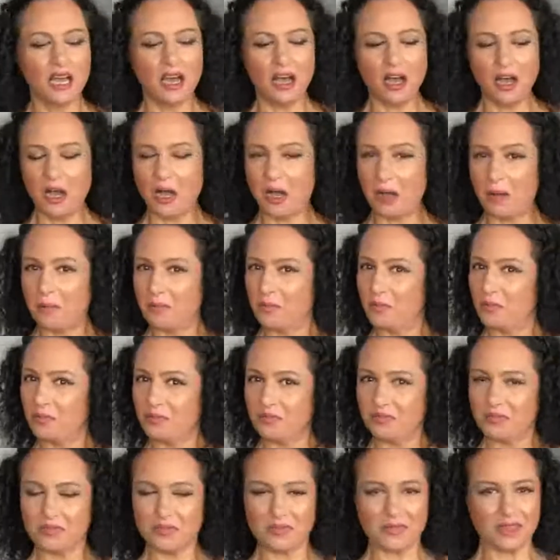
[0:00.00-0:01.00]
and
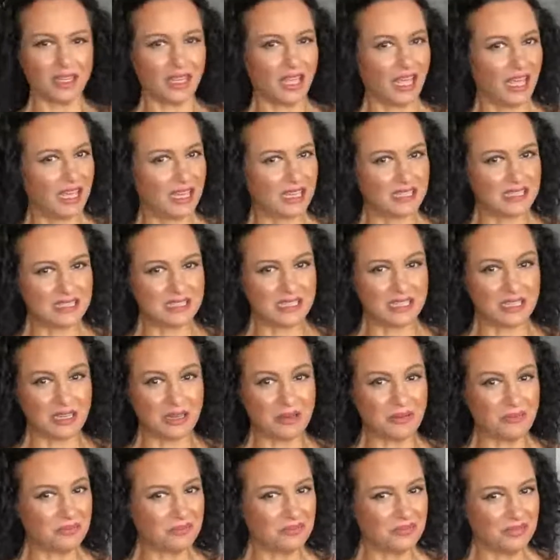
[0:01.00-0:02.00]

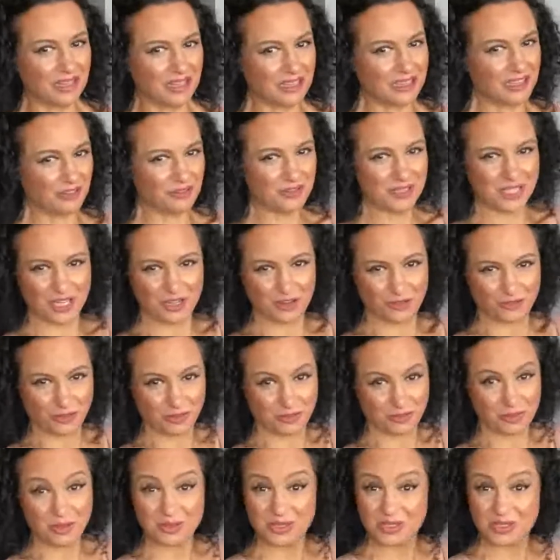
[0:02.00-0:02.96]
I'd love to hear from you.